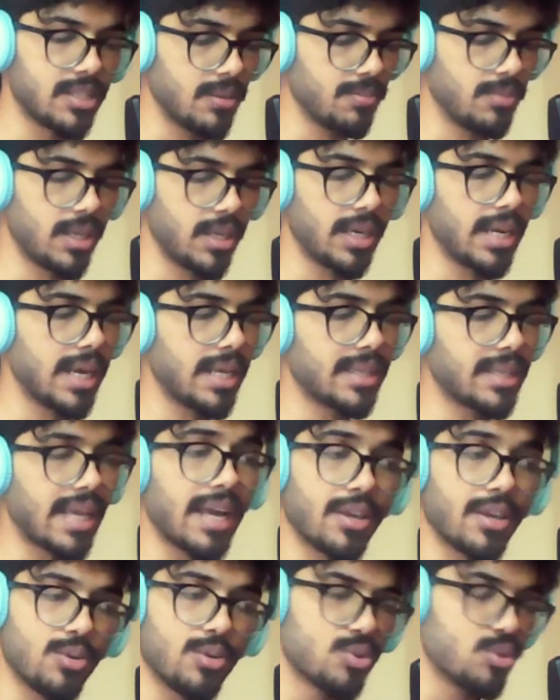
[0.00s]
something like,
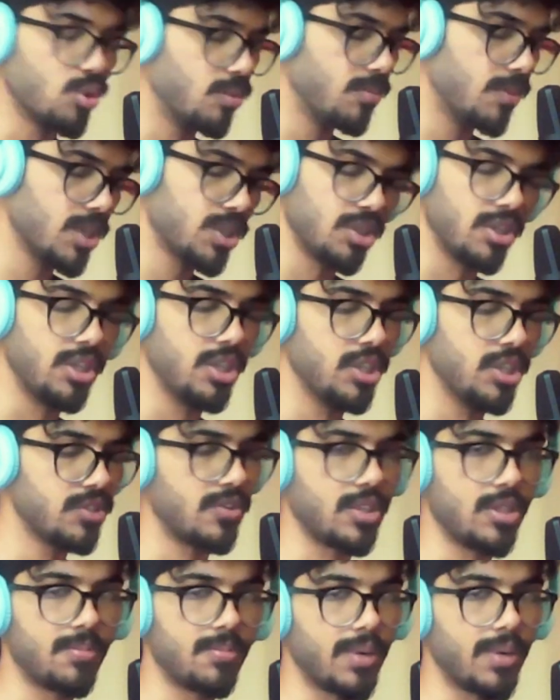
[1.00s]
"Thank you so much, Anish,
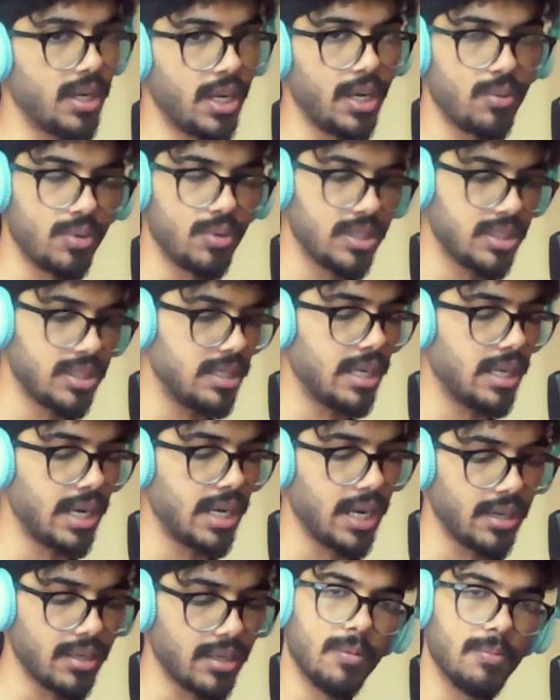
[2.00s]
for the party. It was
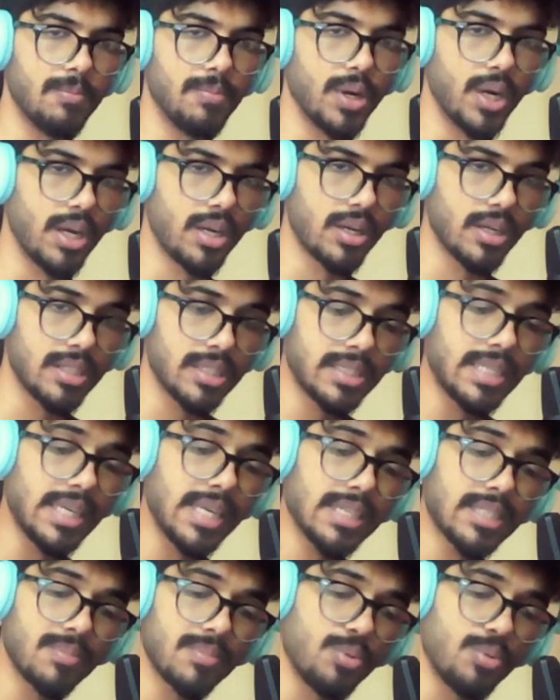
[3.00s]
great." But
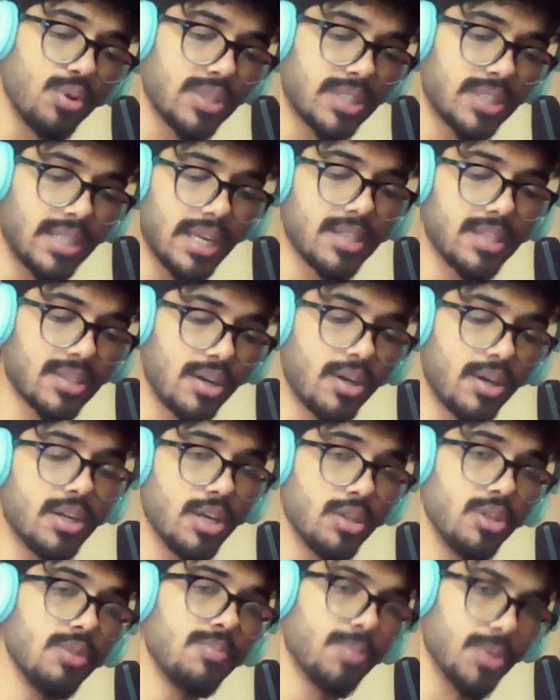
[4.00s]
say, suppose there is
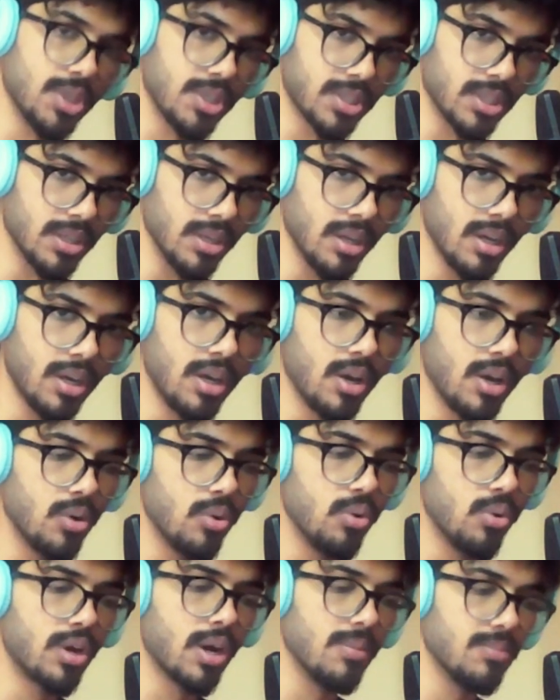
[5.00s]
another person
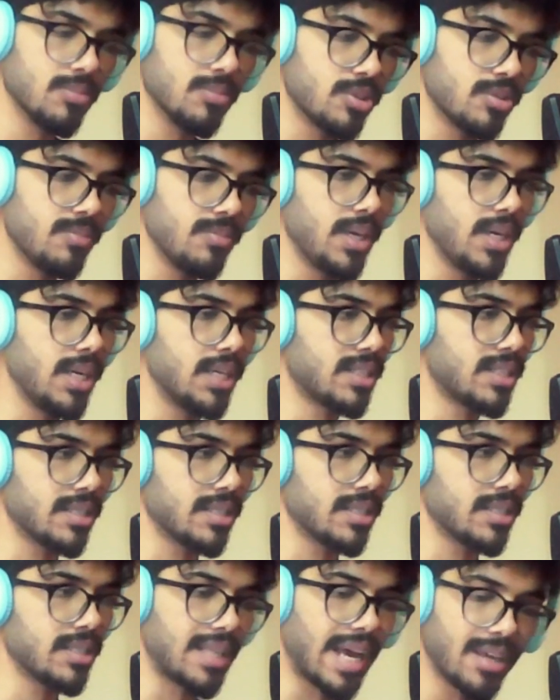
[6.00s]
who comes to me and
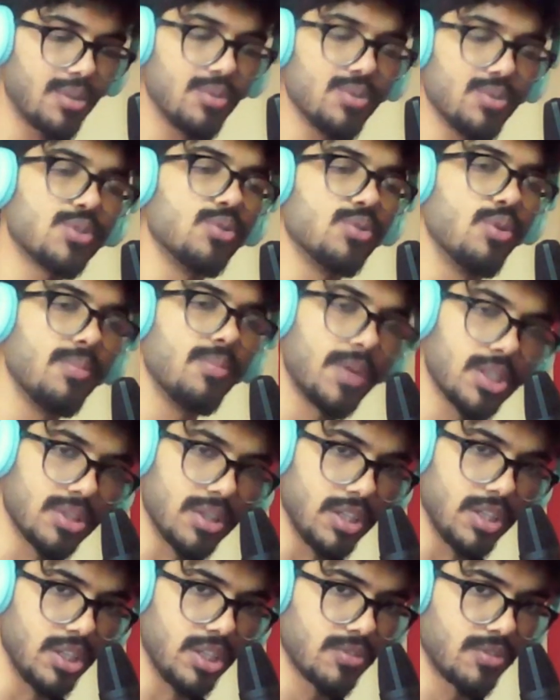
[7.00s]
says, "Thank you so much,
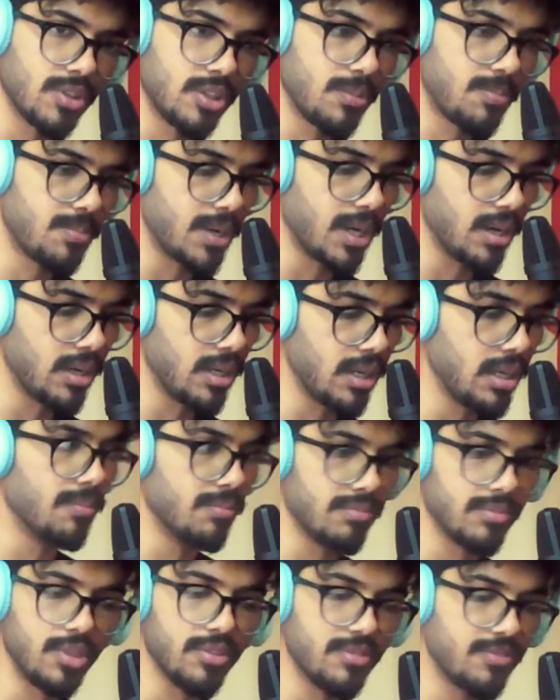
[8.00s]
Anish, for the party.
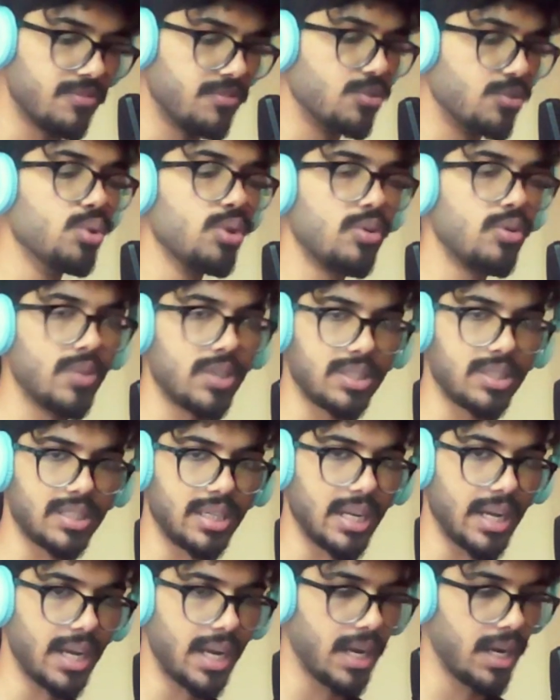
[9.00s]
The food was
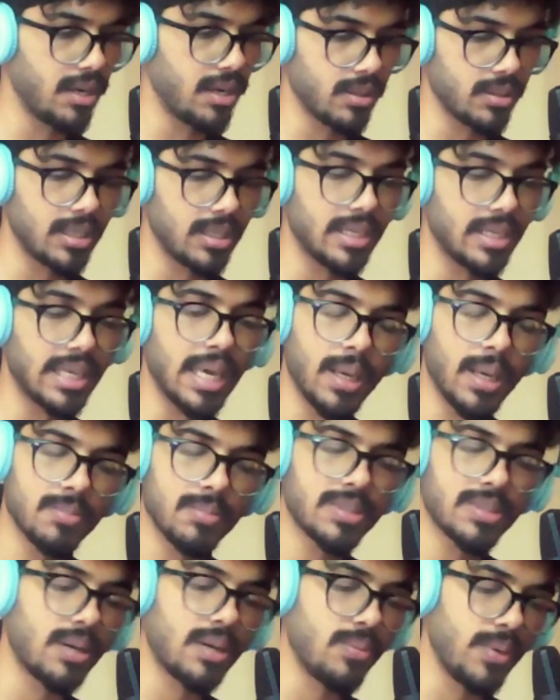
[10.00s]
great. The
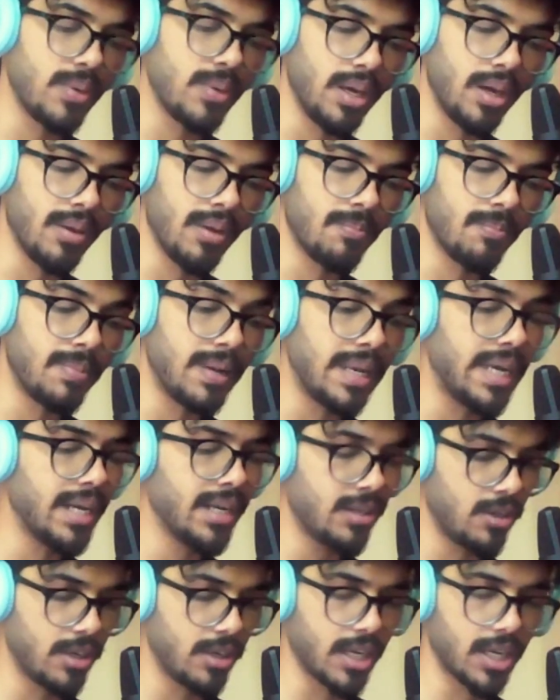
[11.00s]
games that we
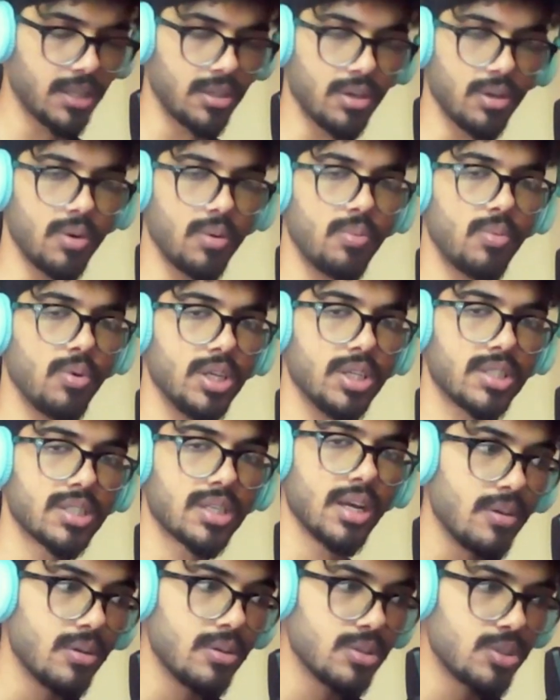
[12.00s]
played together
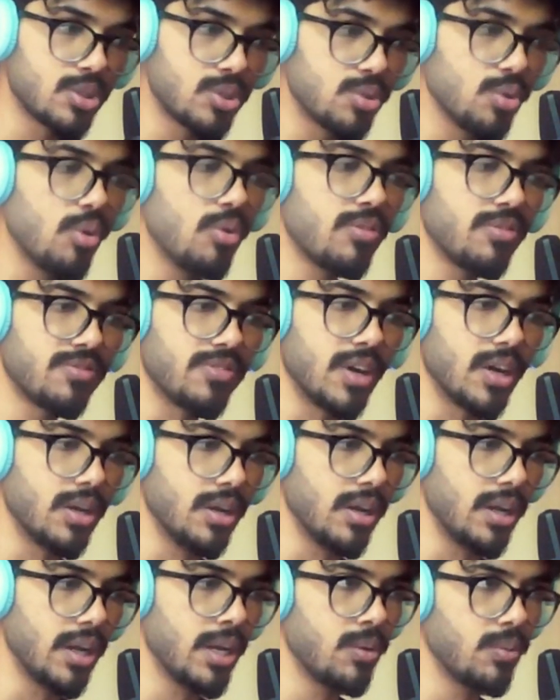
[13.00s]
was so fun.
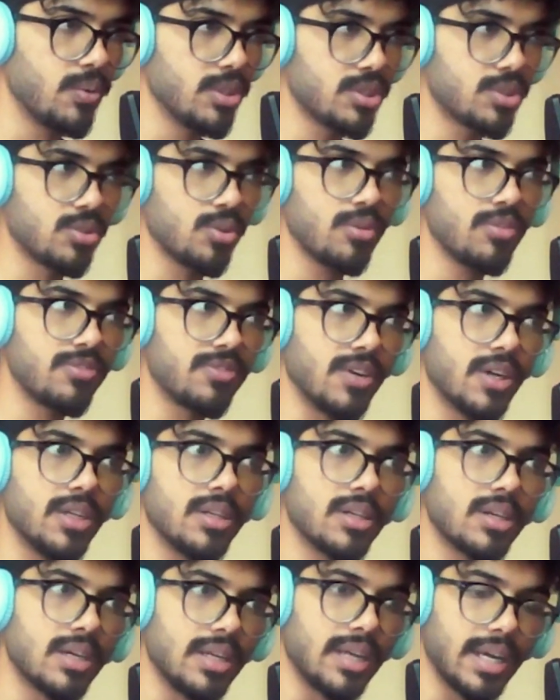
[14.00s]
It was so
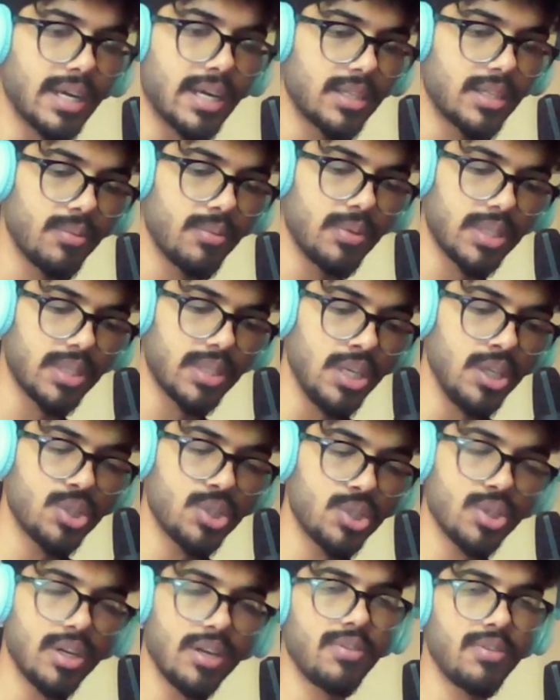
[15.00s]
fun connecting with each
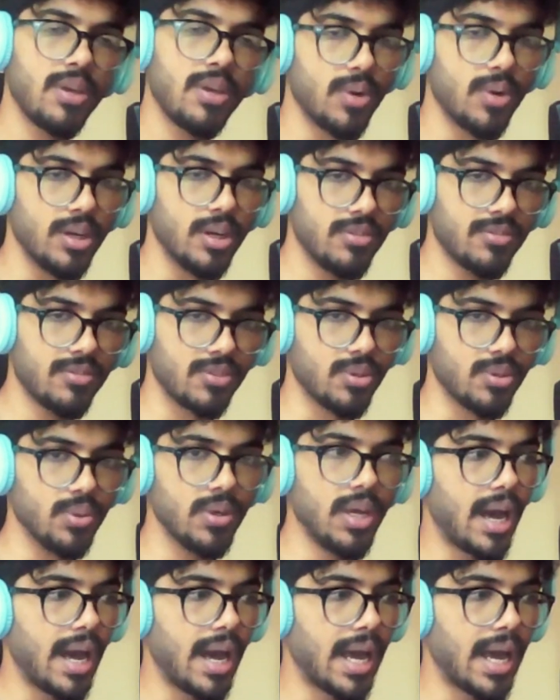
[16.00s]
and every one of you.